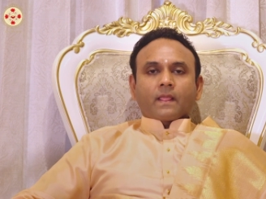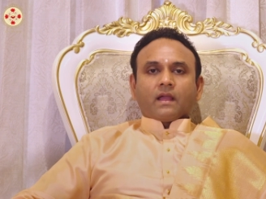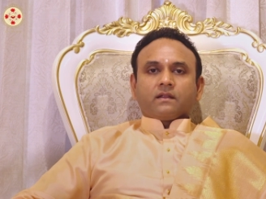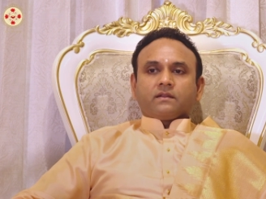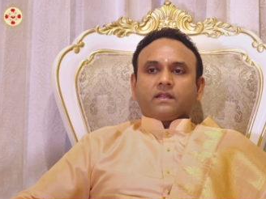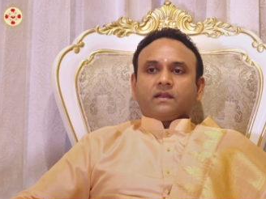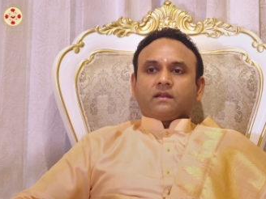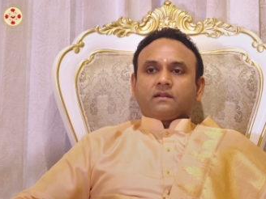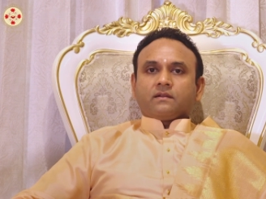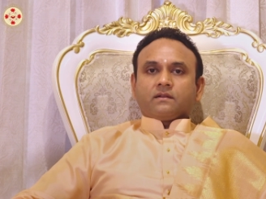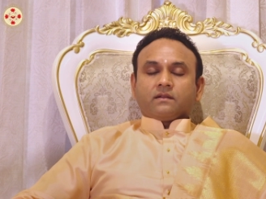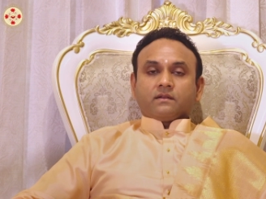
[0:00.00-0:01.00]
and they
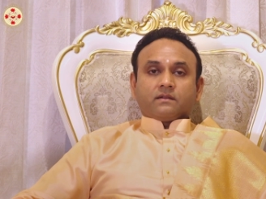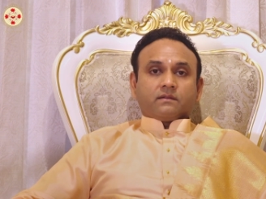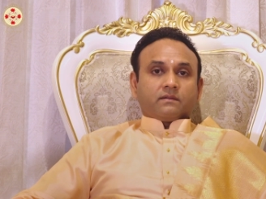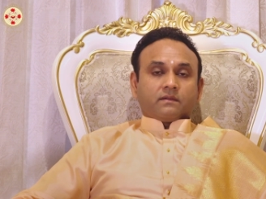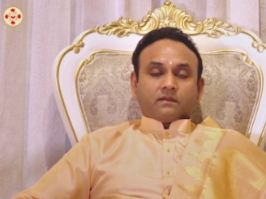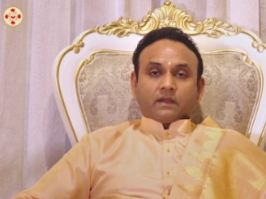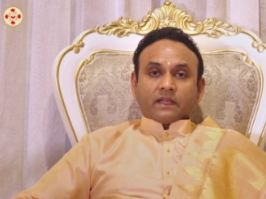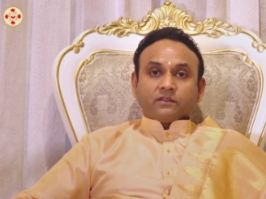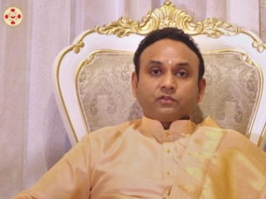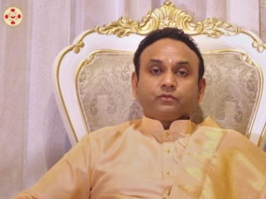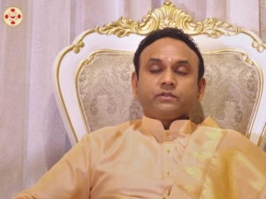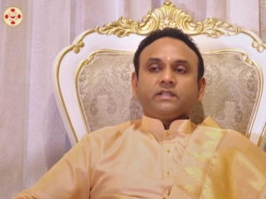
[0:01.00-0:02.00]
are
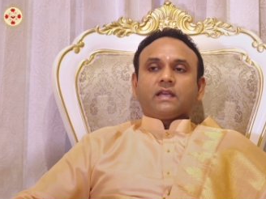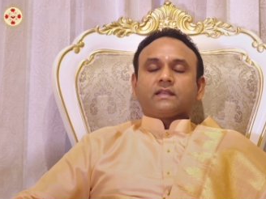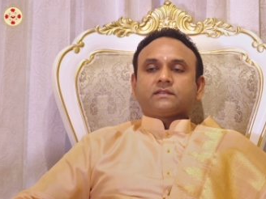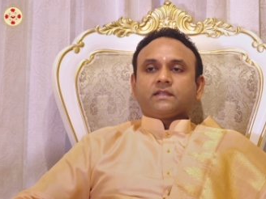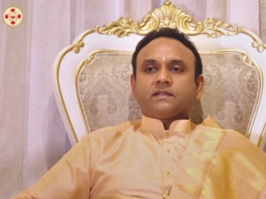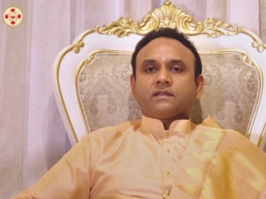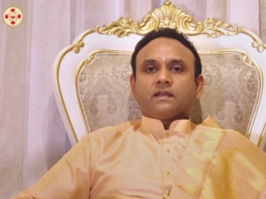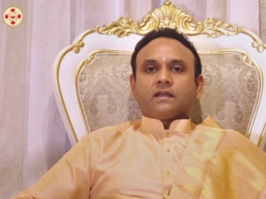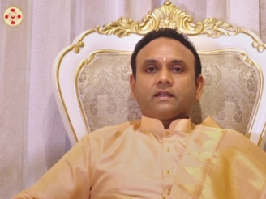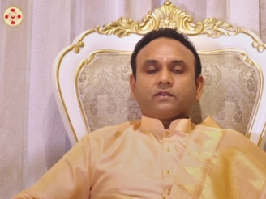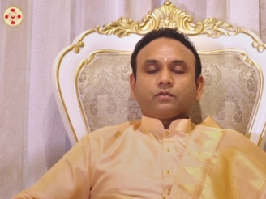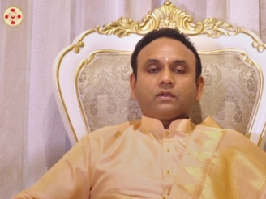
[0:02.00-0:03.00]
enthusiastic
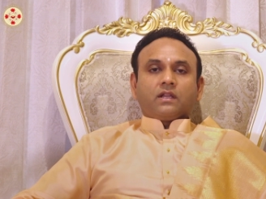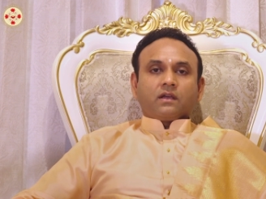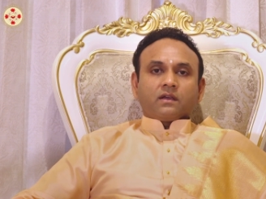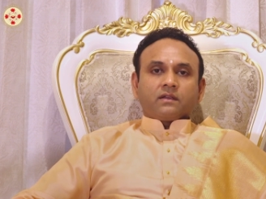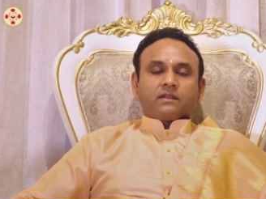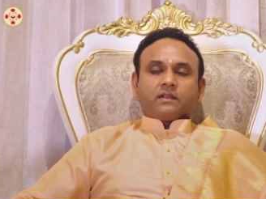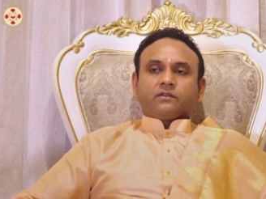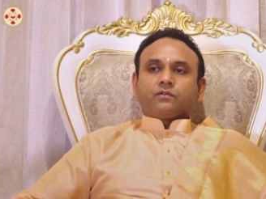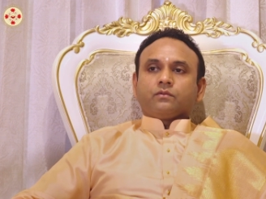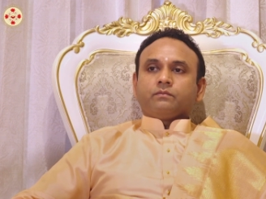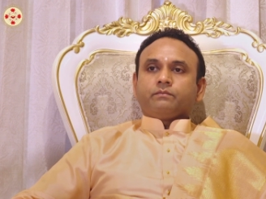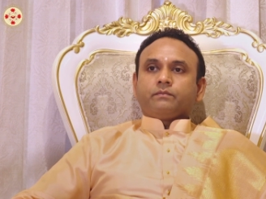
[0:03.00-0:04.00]
to learn and
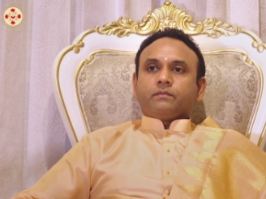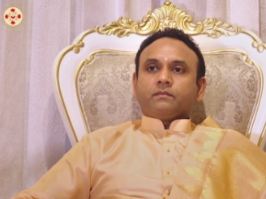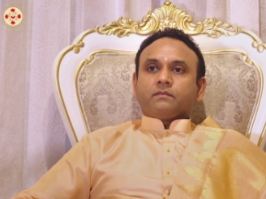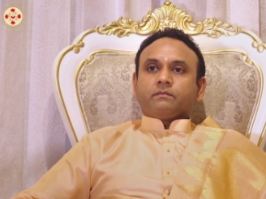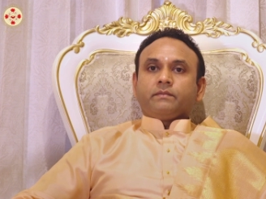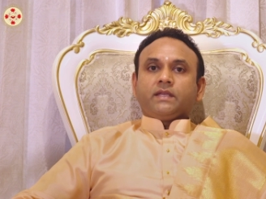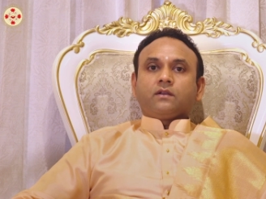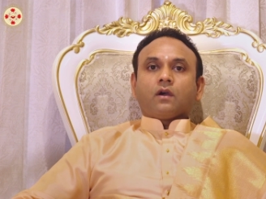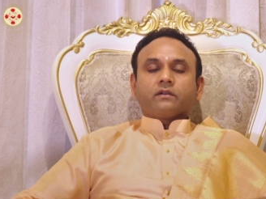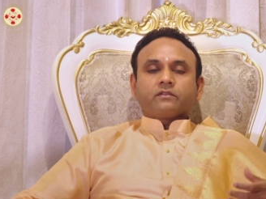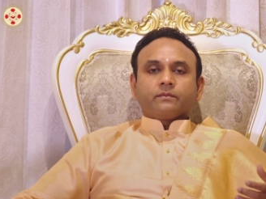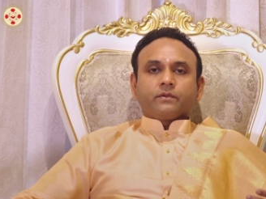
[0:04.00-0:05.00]
to be
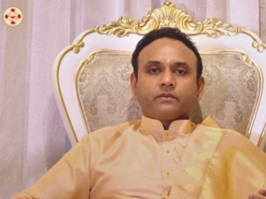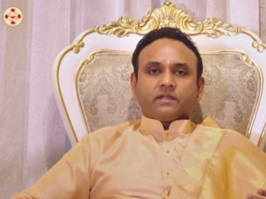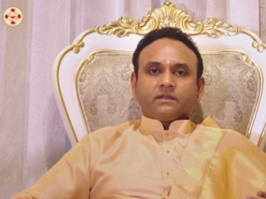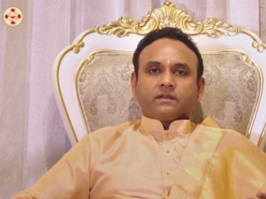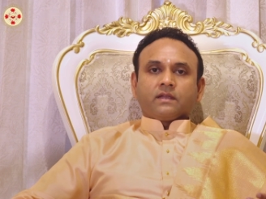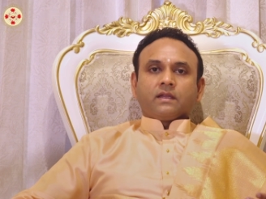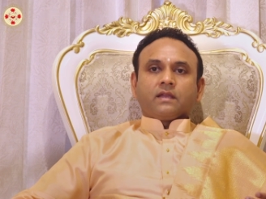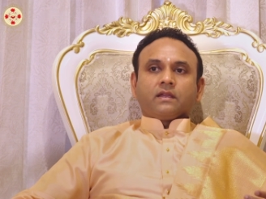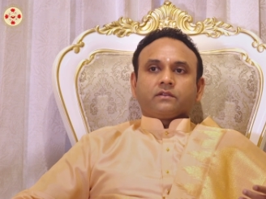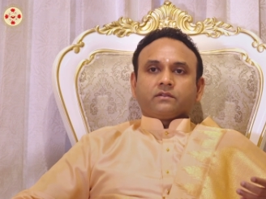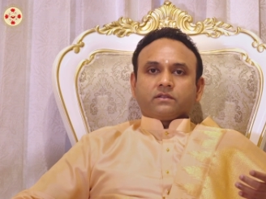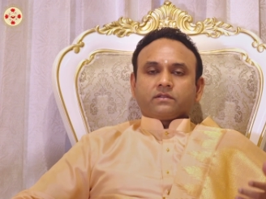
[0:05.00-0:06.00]
contributing
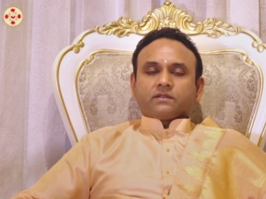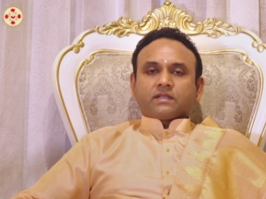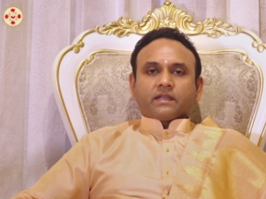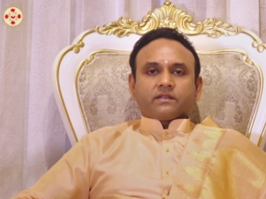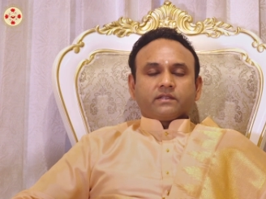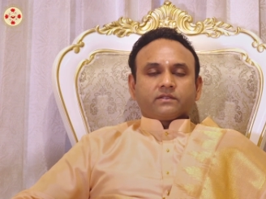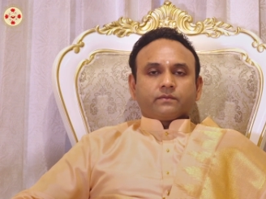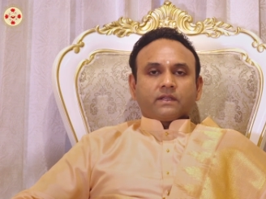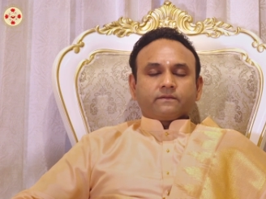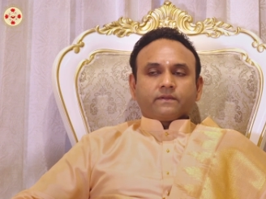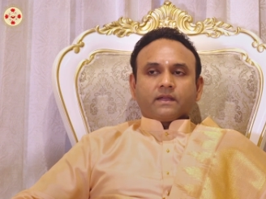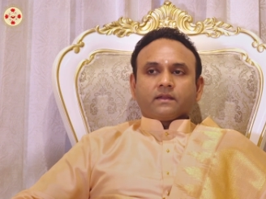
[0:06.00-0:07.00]
to the society's
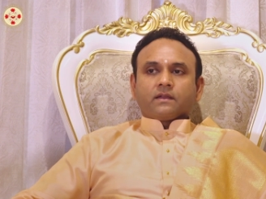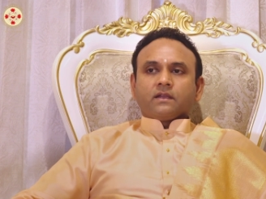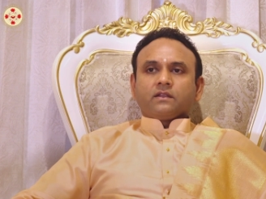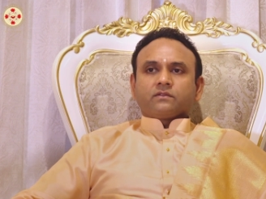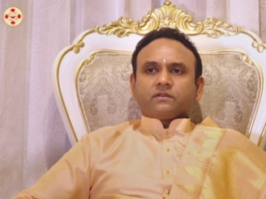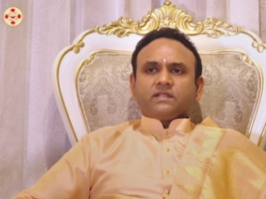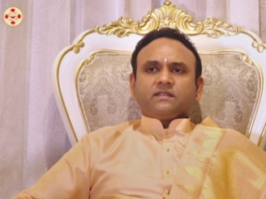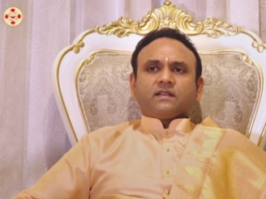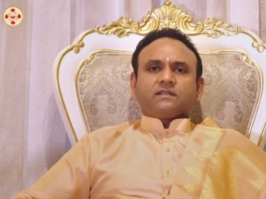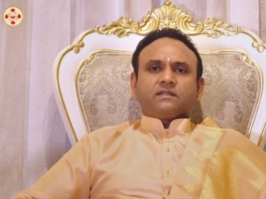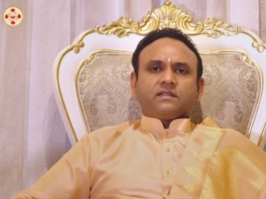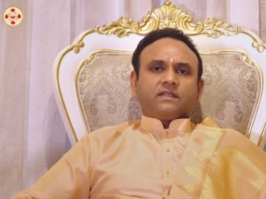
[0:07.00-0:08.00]
welfare. So these
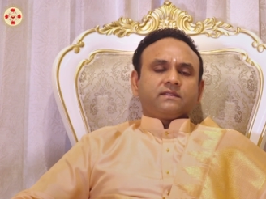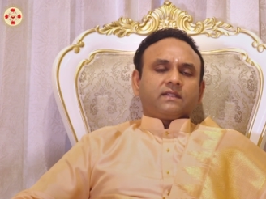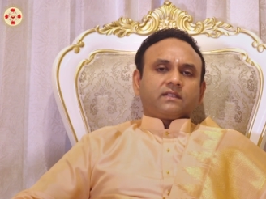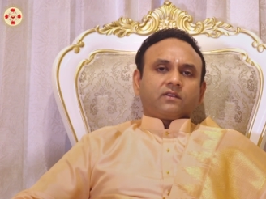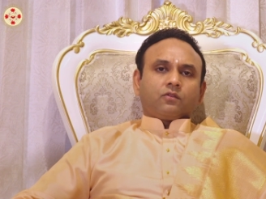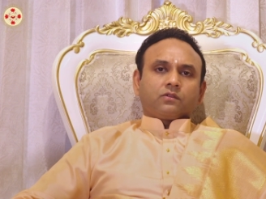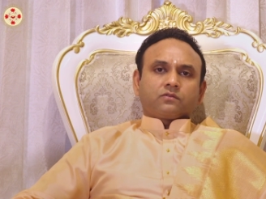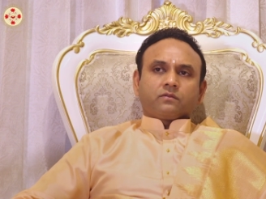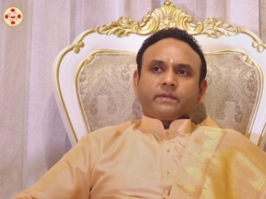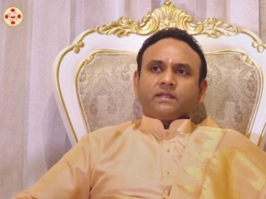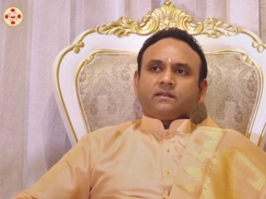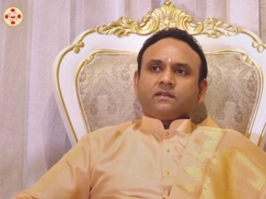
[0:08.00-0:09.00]
are the things that are also being